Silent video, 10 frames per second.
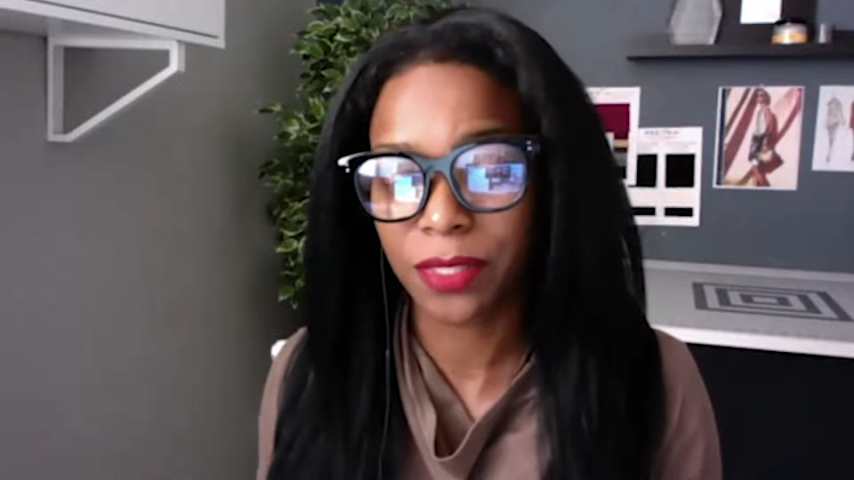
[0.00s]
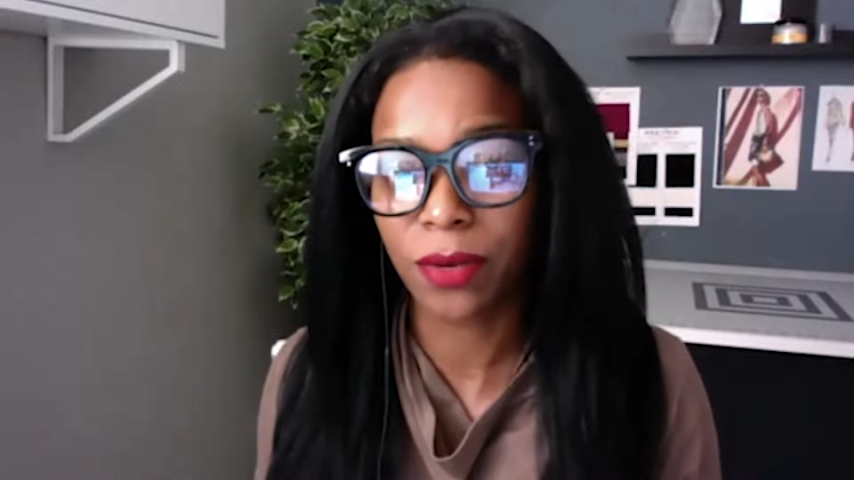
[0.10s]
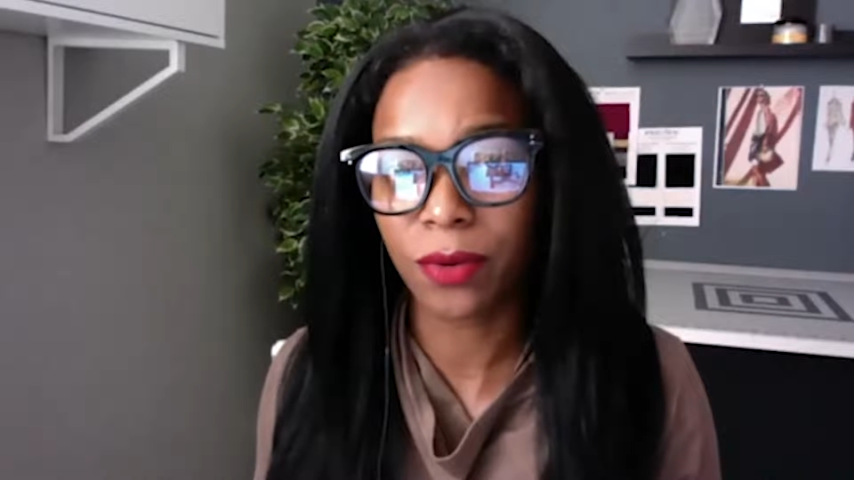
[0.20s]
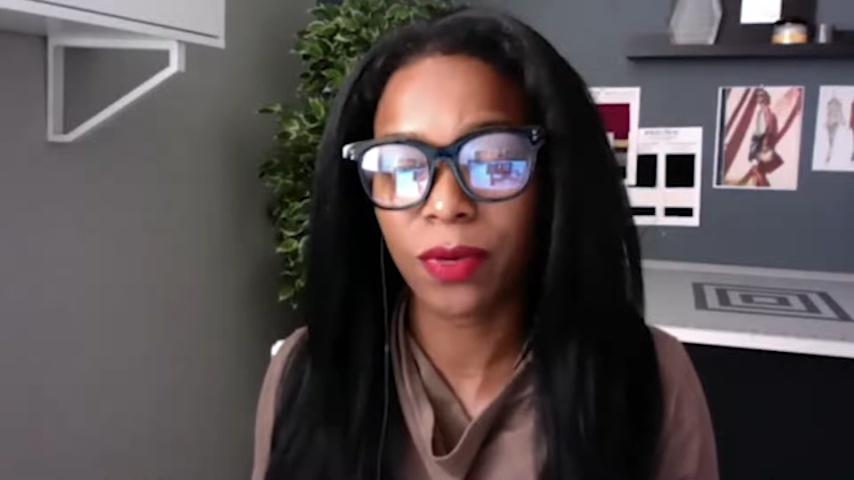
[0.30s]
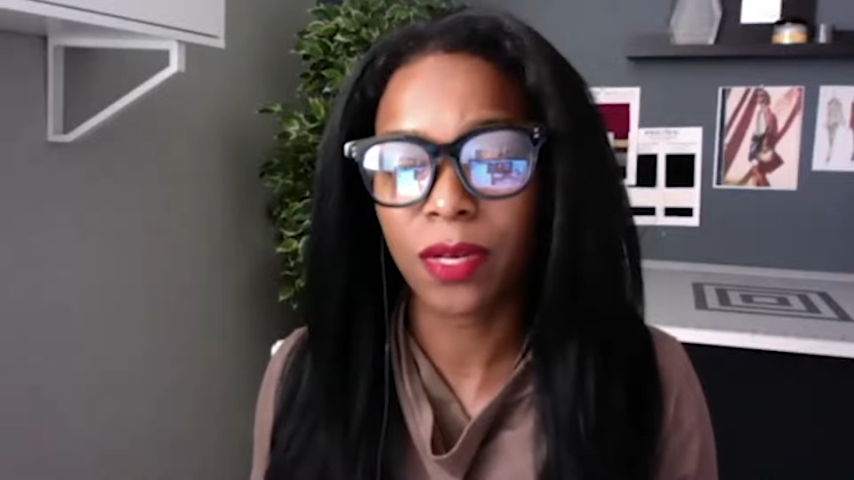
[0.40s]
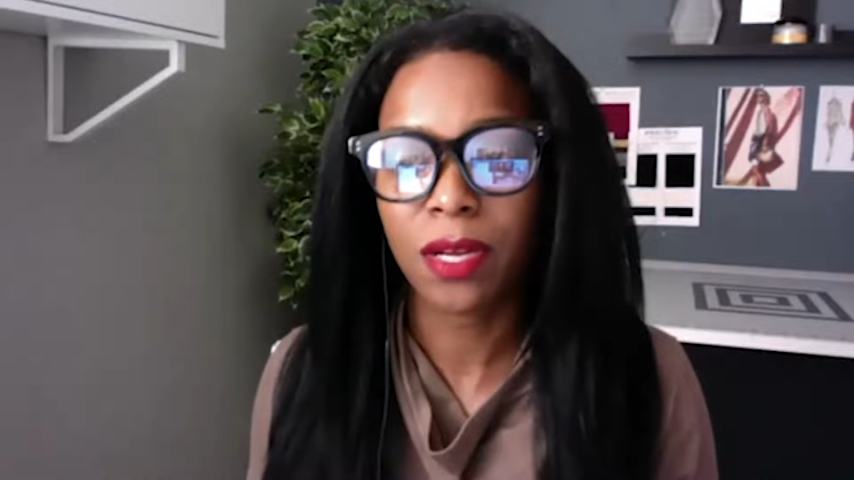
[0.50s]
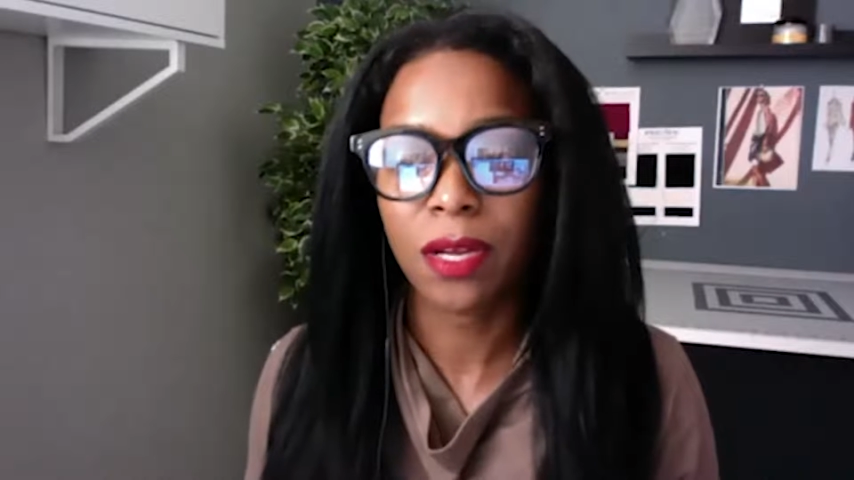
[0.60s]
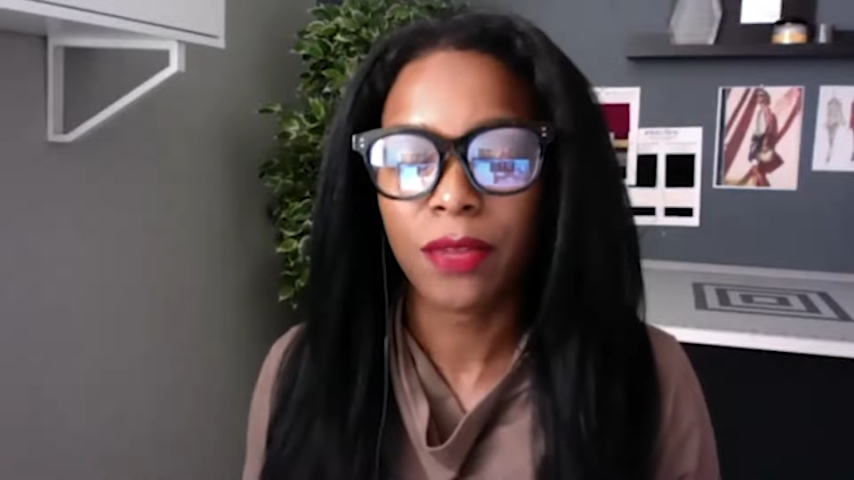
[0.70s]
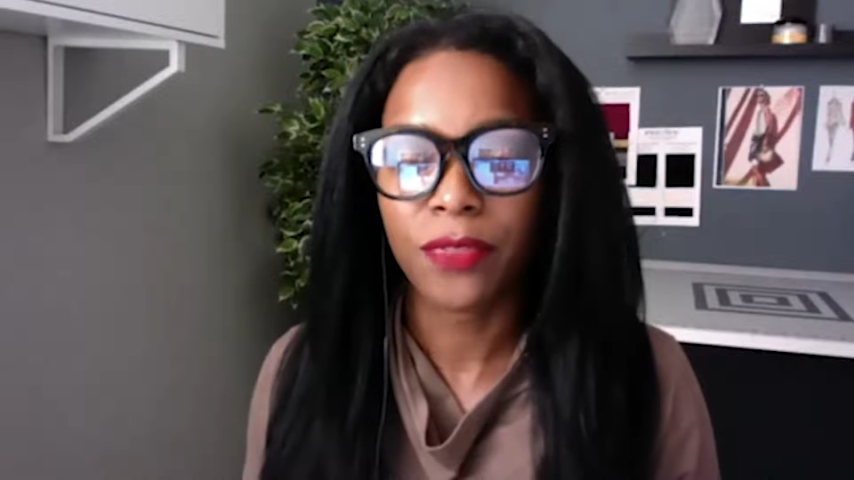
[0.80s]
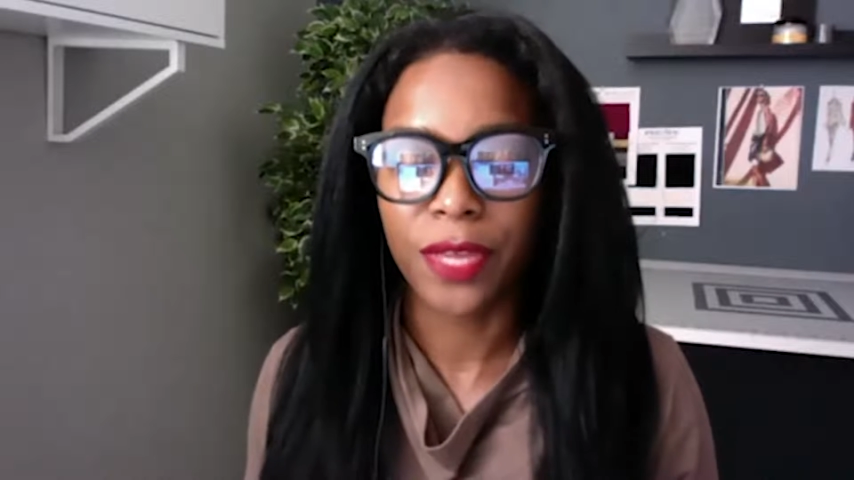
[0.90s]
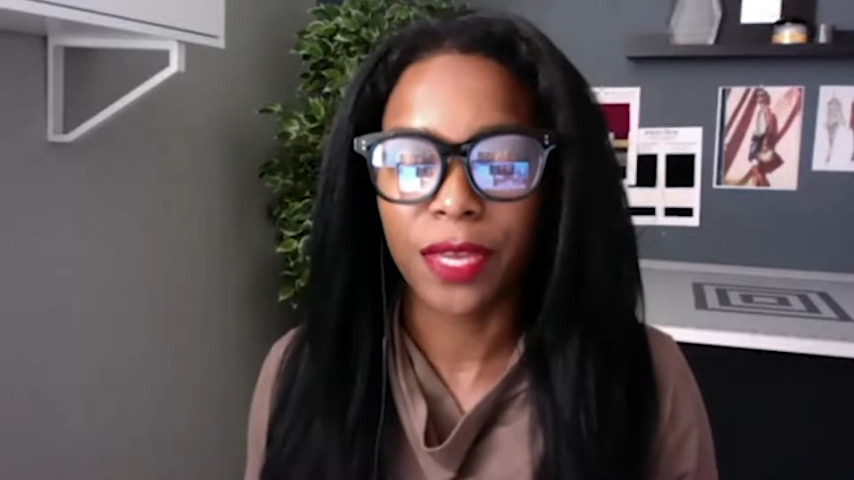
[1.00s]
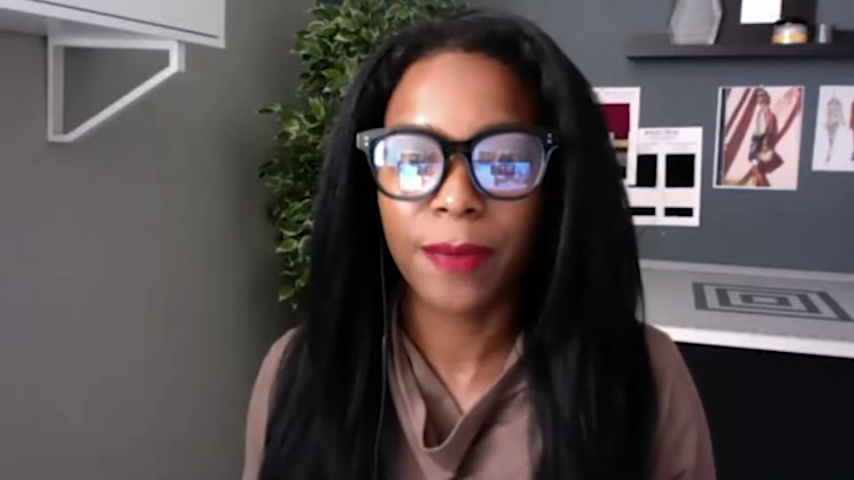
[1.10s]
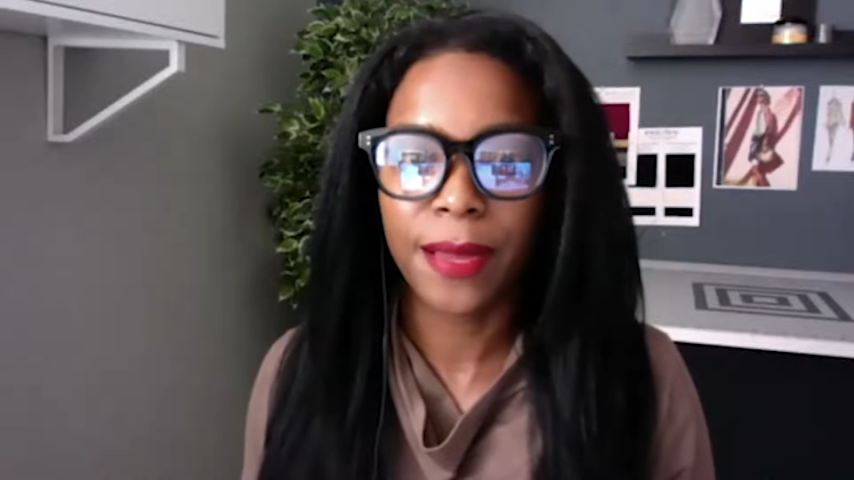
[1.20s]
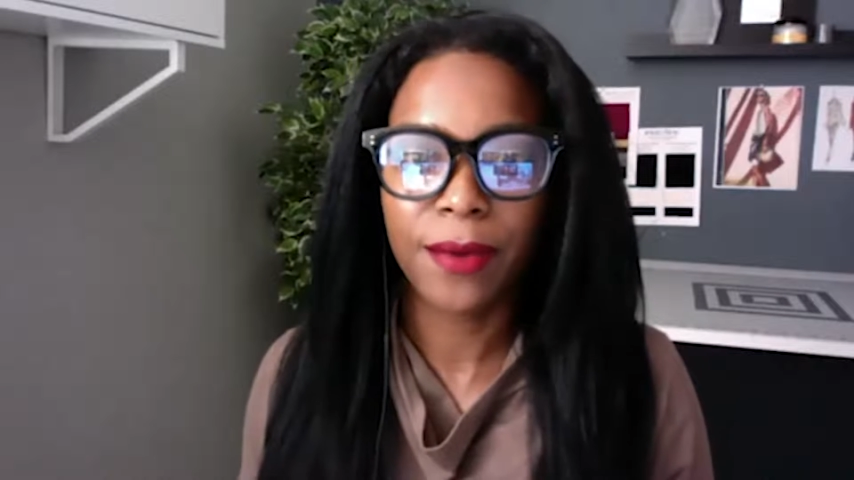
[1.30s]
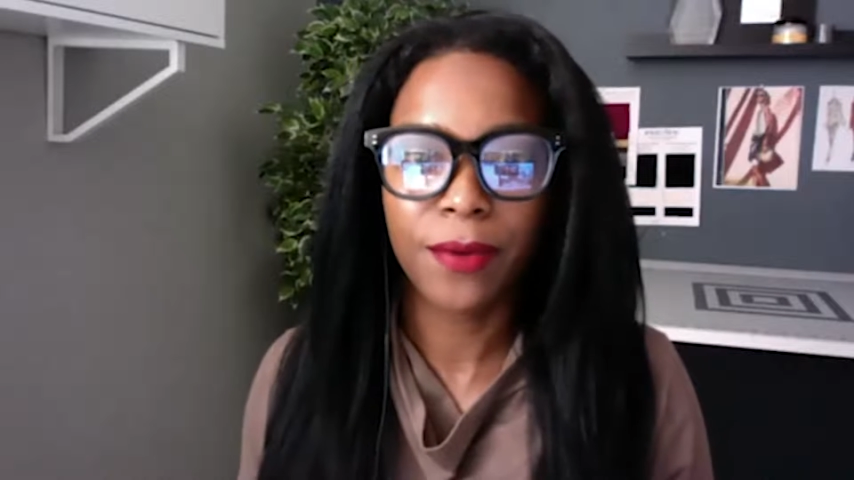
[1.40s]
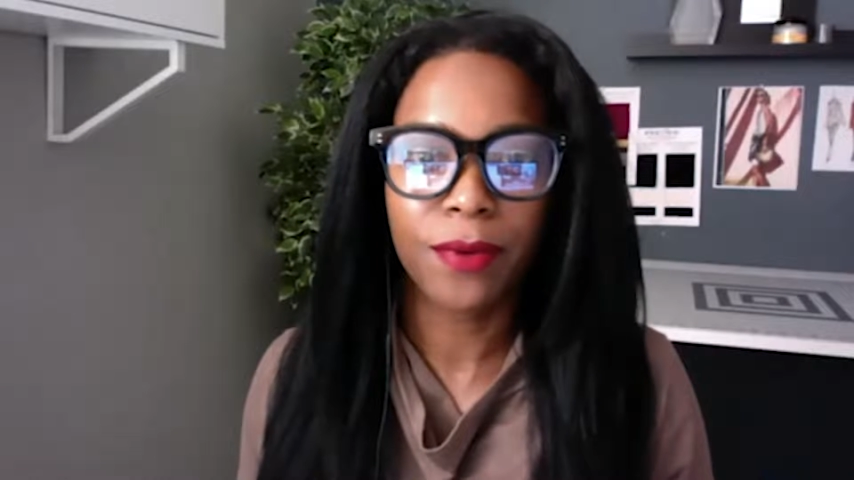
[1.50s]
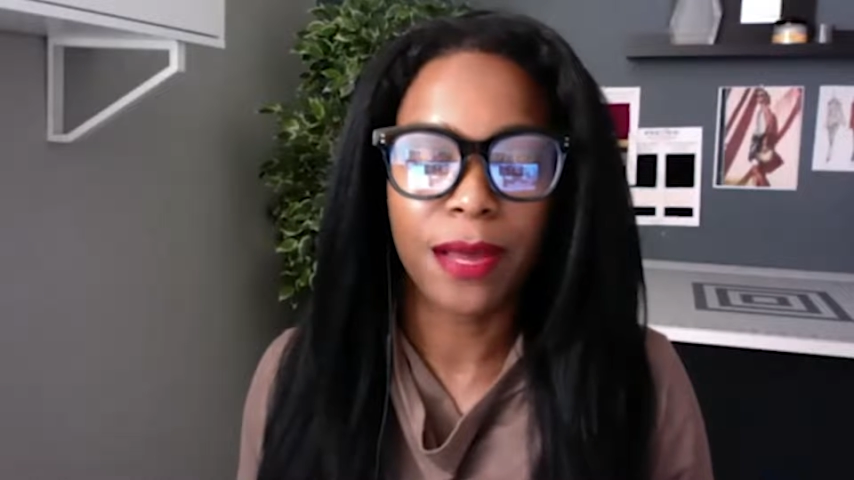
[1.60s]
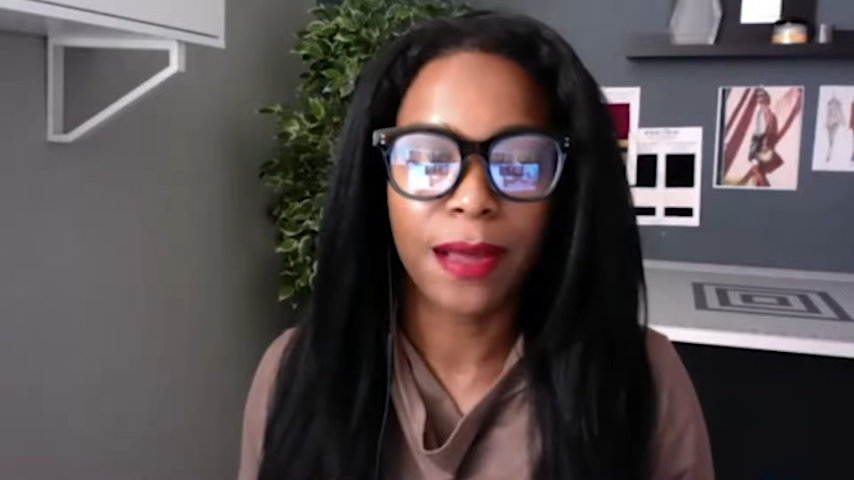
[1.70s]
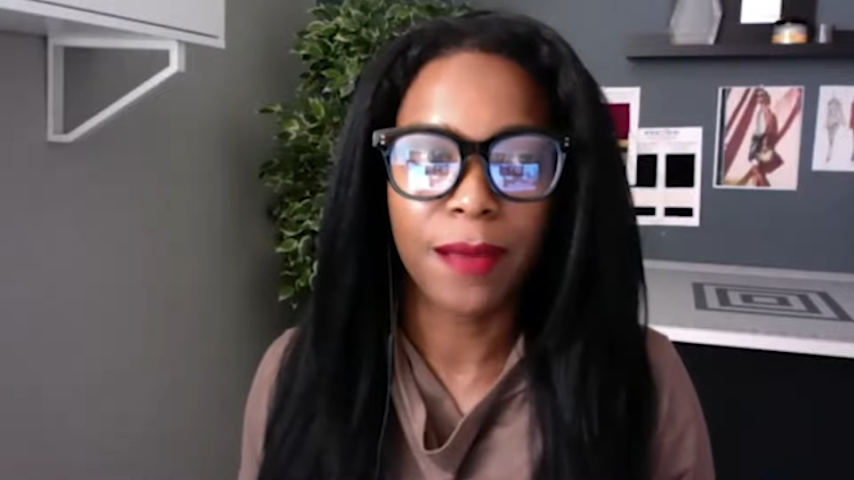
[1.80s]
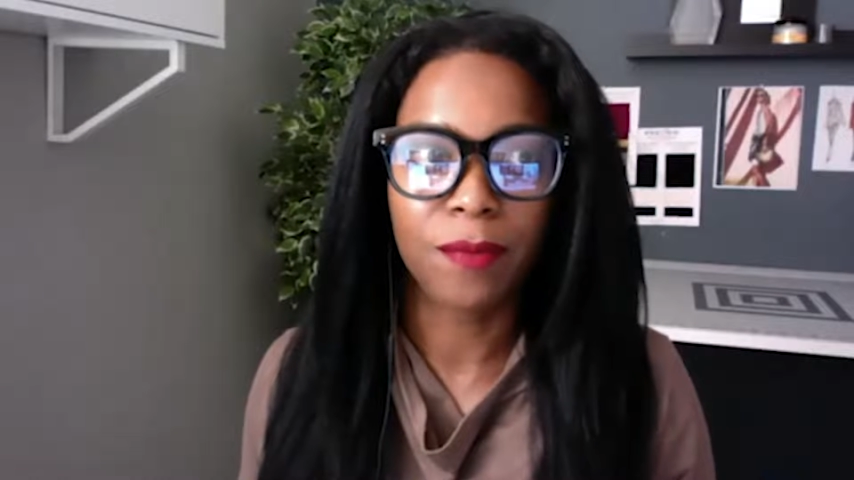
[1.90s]
So think
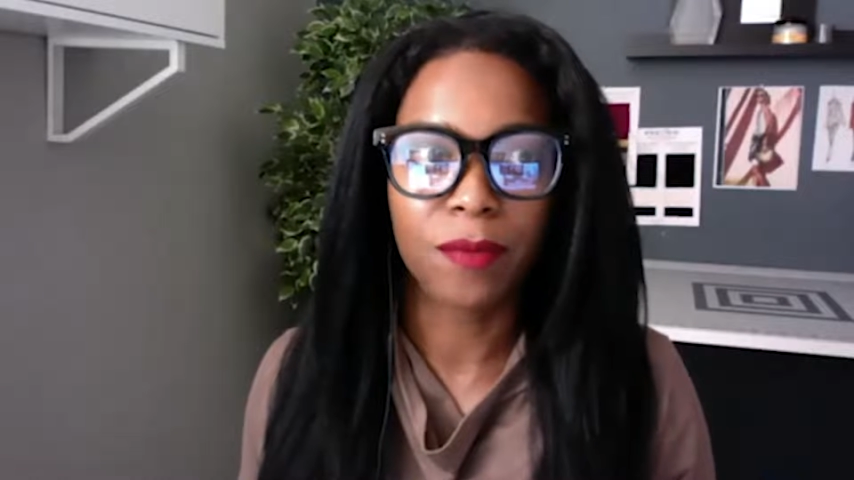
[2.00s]
about